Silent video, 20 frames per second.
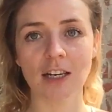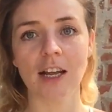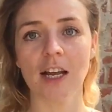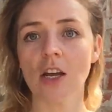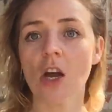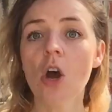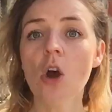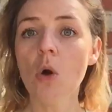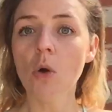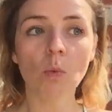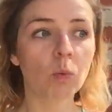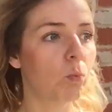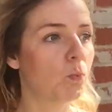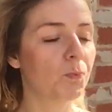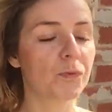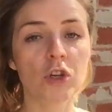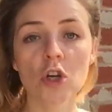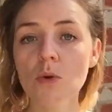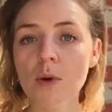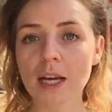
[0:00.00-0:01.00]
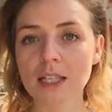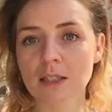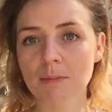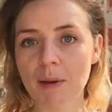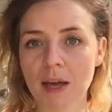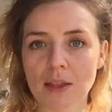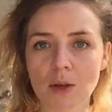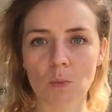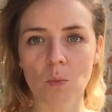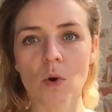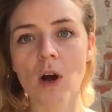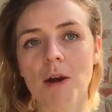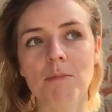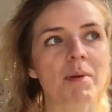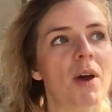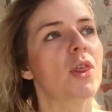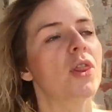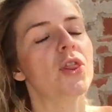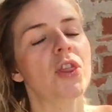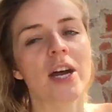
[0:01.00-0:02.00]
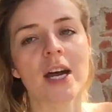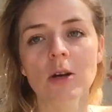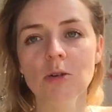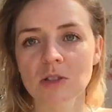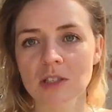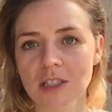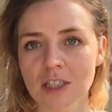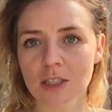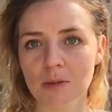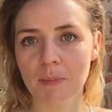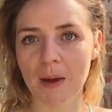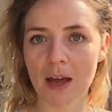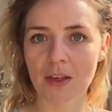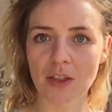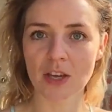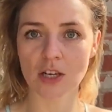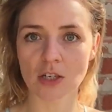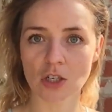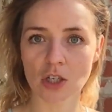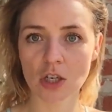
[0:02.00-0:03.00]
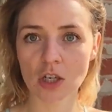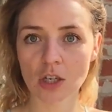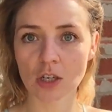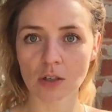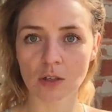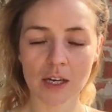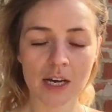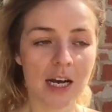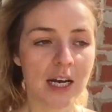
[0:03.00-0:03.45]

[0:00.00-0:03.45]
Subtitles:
Like, 2 heads are better than 1, but 1,000 is better than 2.